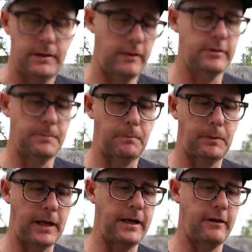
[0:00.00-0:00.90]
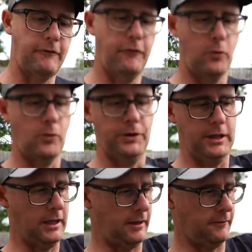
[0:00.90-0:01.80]
there is plenty of thought
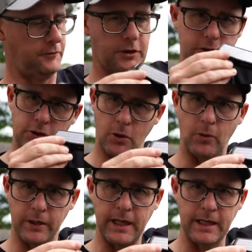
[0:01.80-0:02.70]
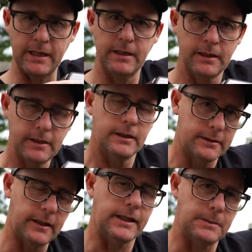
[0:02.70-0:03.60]
and love that has gone in
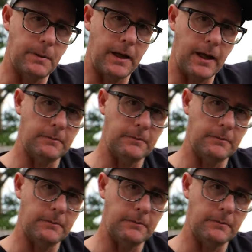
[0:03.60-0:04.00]
to this putter.